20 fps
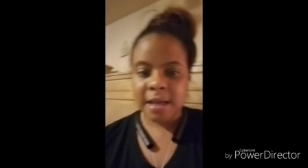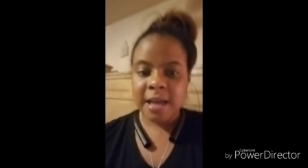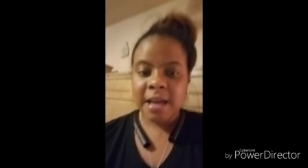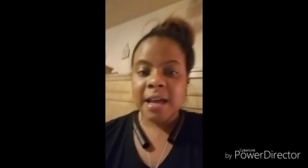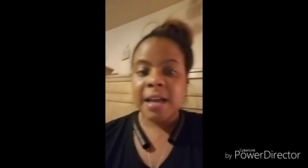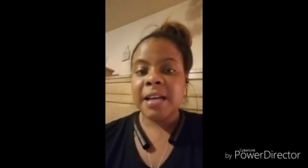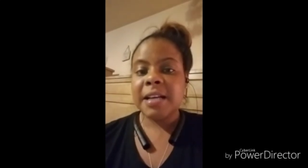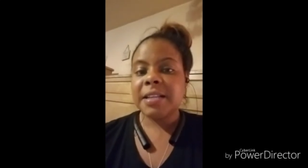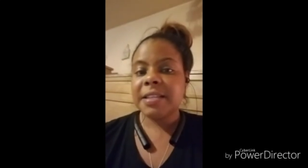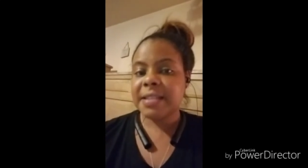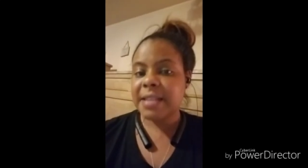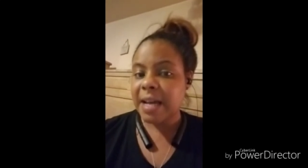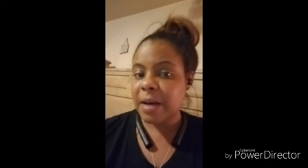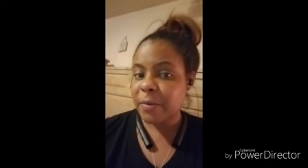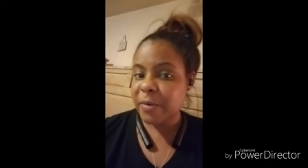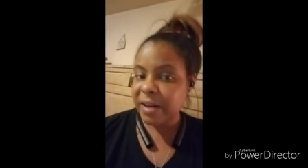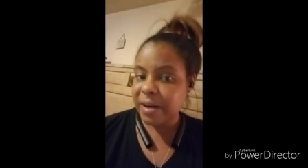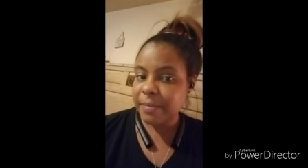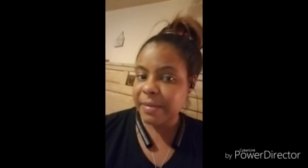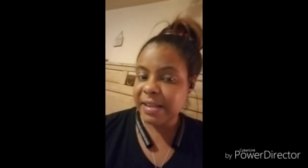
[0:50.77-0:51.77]
So I
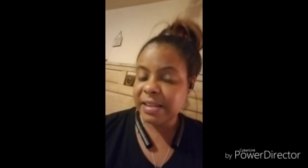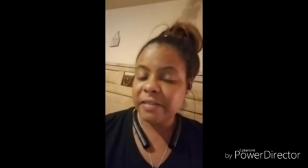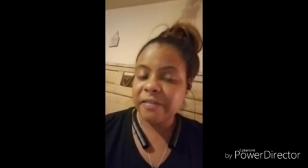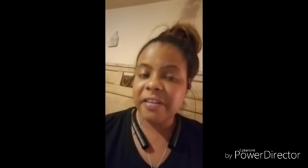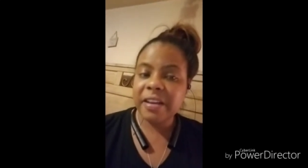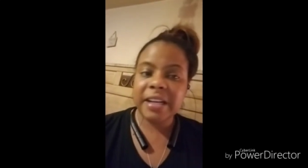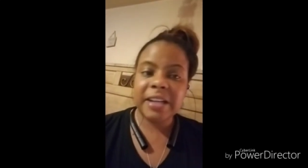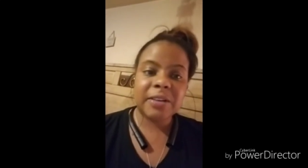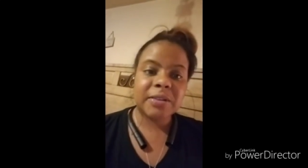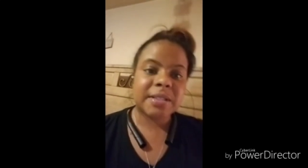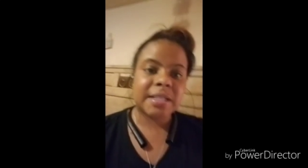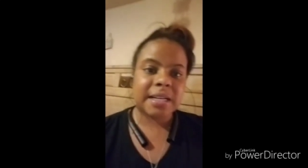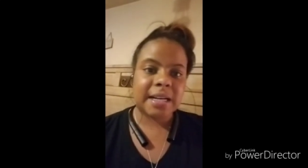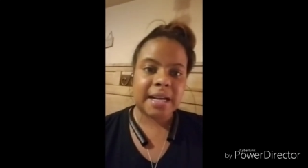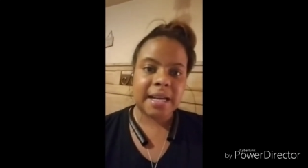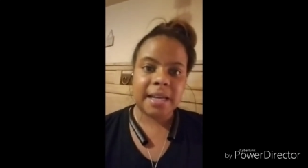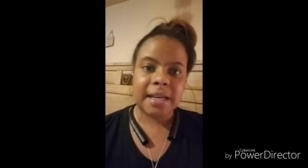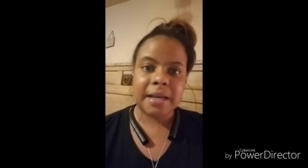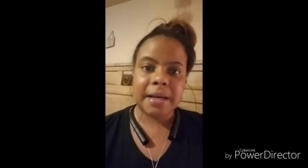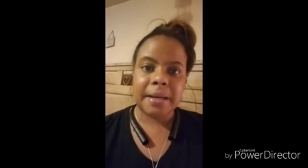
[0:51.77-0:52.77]
want to make the video
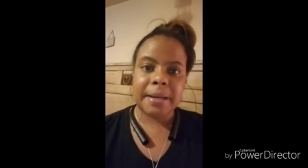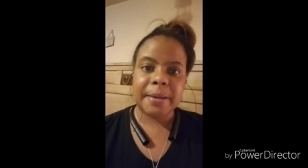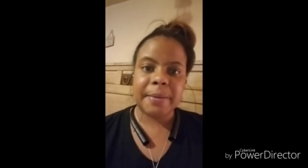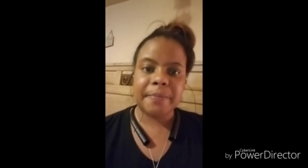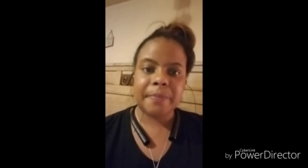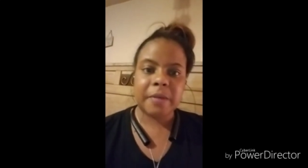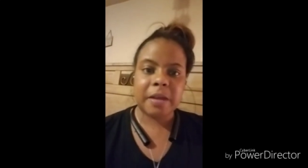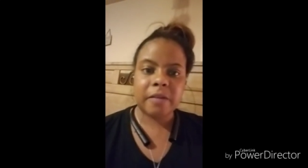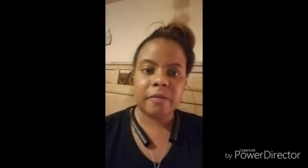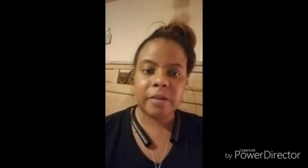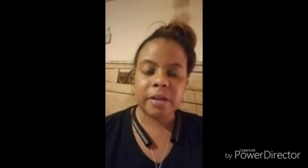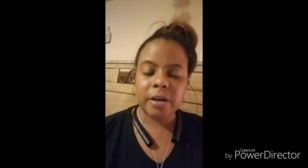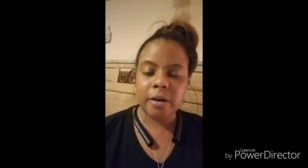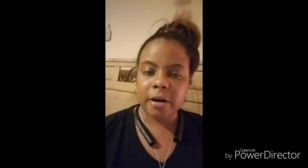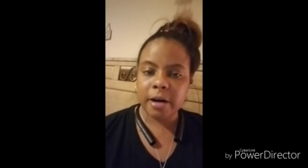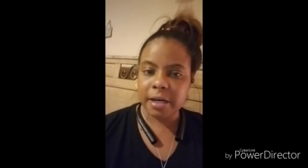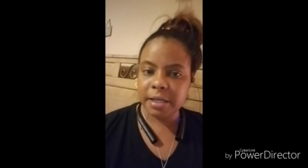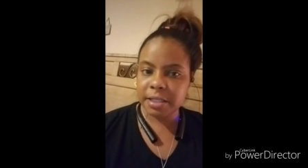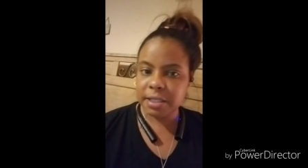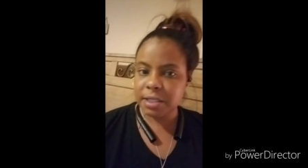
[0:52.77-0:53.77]
tonight in
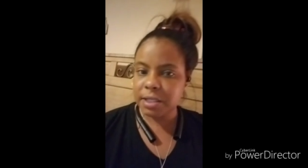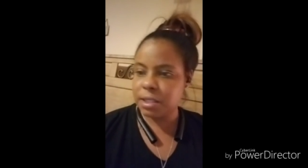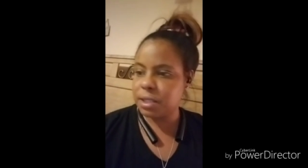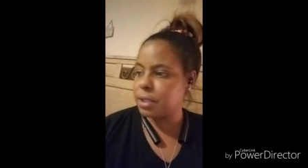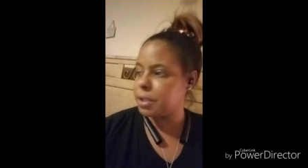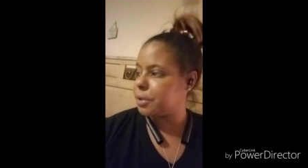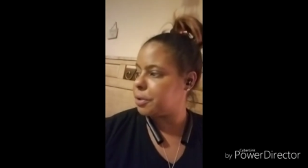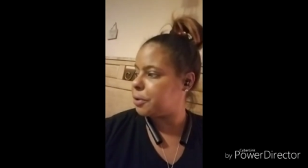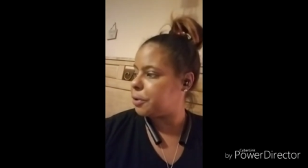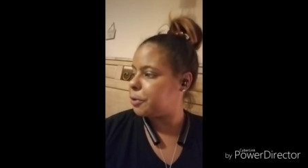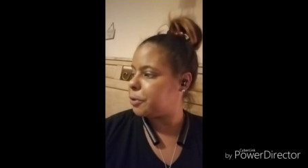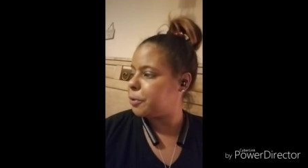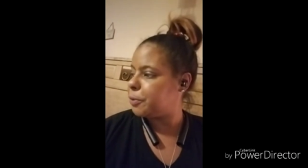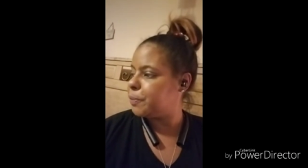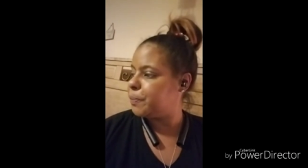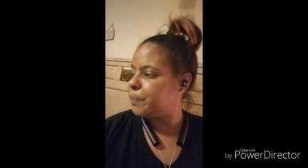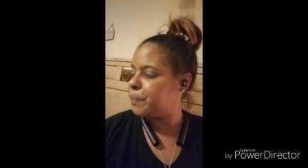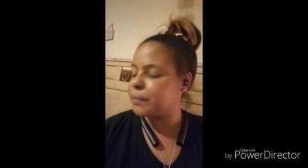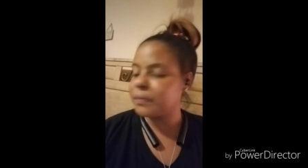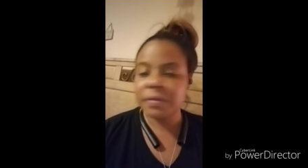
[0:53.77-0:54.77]
regards to
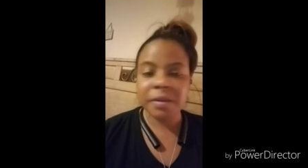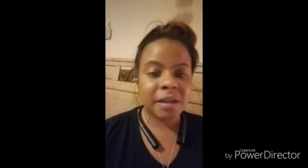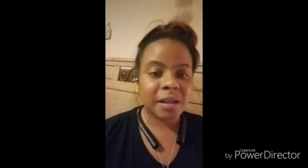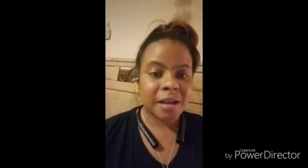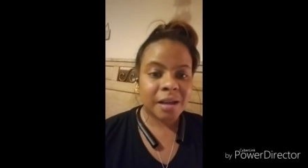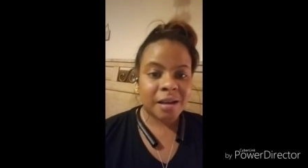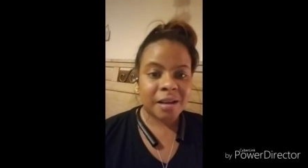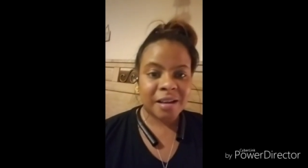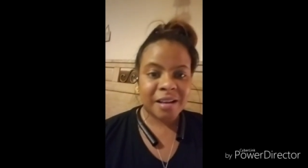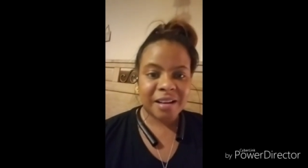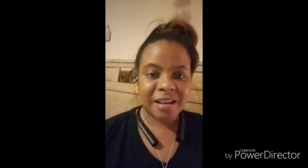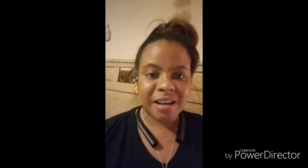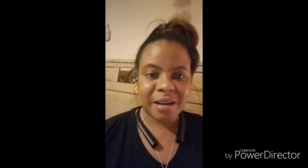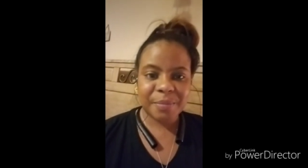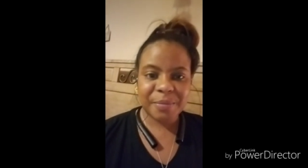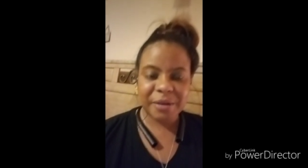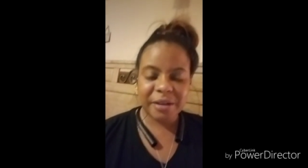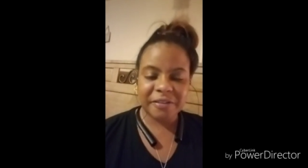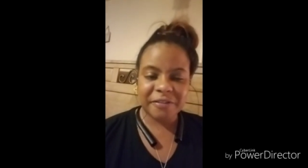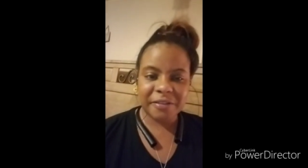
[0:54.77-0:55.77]
a
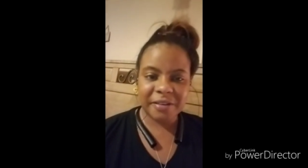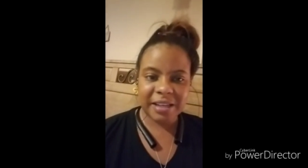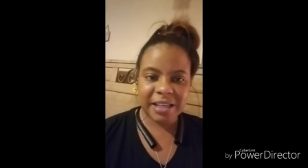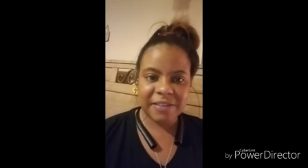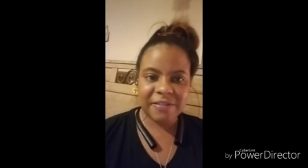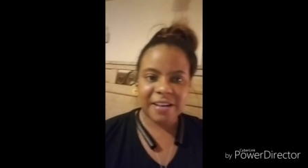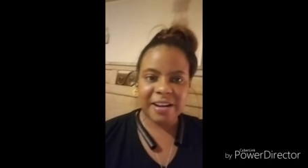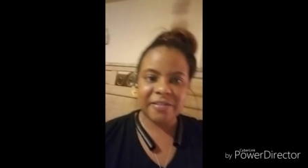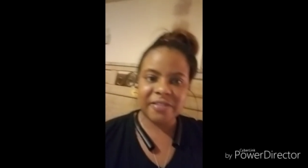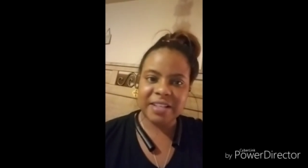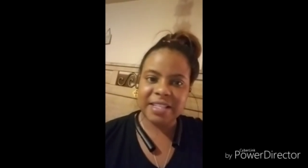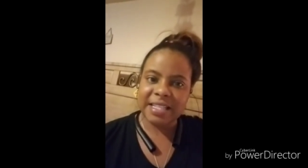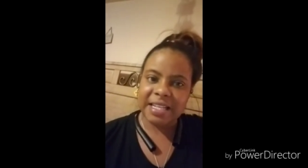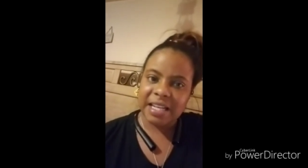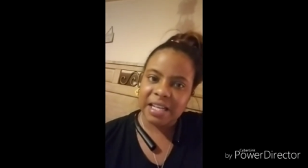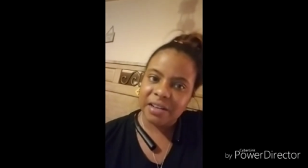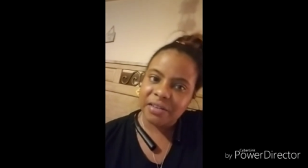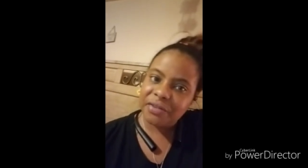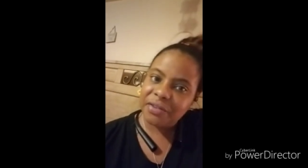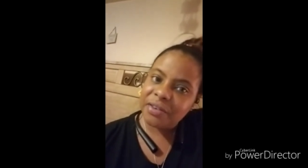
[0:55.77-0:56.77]
beautiful gift I
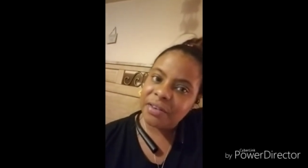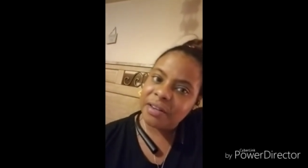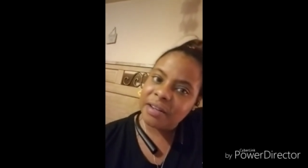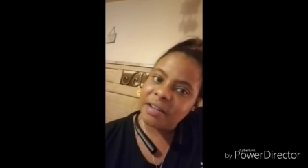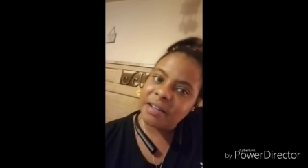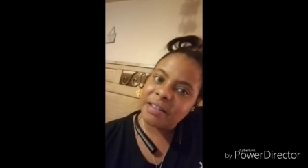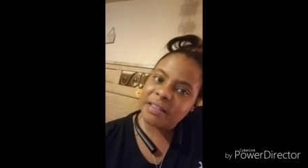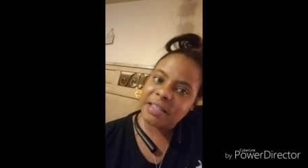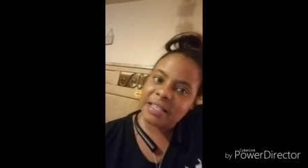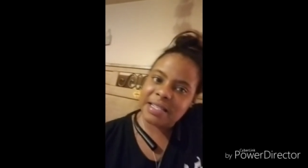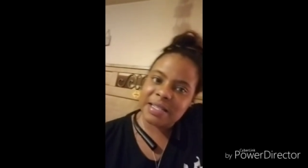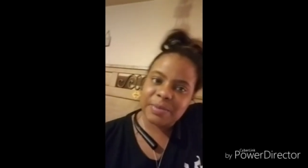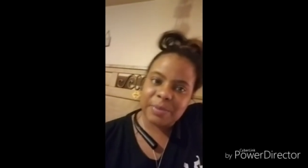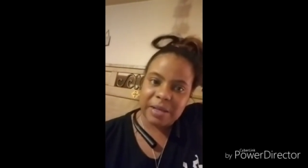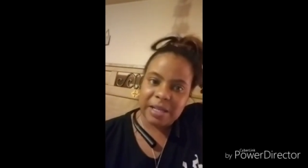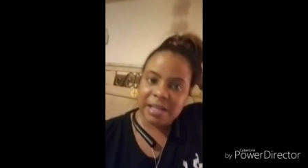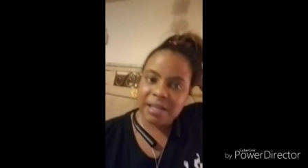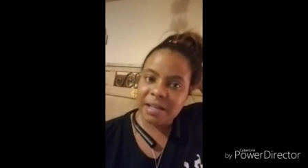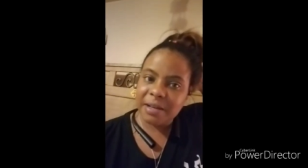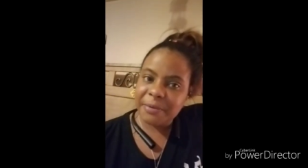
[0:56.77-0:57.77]
received this
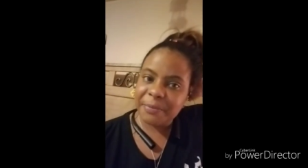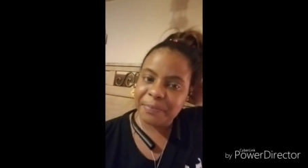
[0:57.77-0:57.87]
week.